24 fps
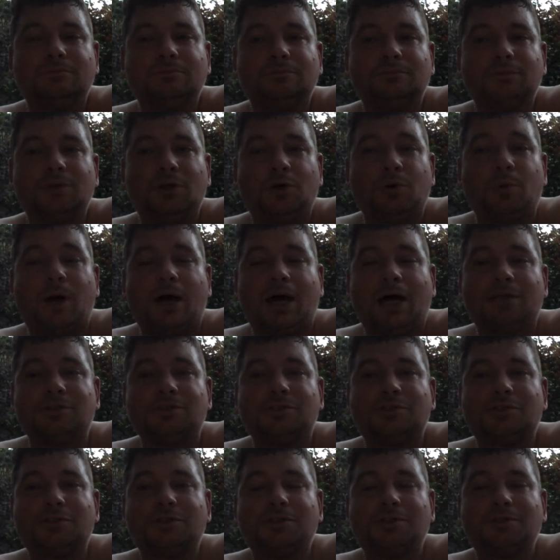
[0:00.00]
who
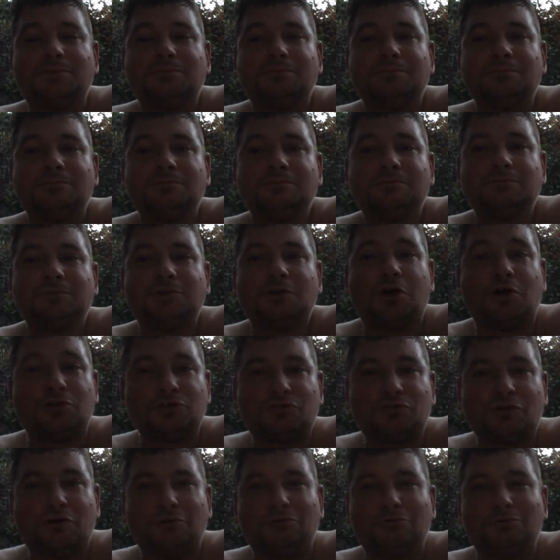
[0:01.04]
aren't
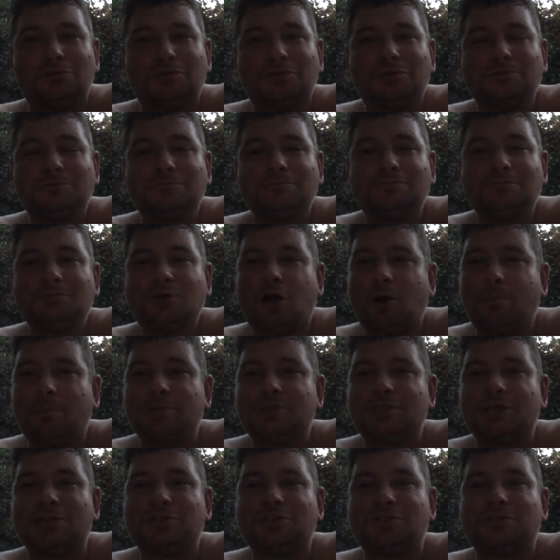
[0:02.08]
controlled
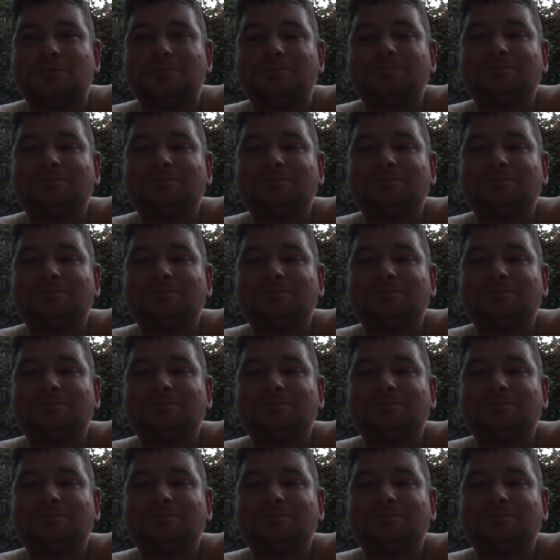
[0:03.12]
opposition.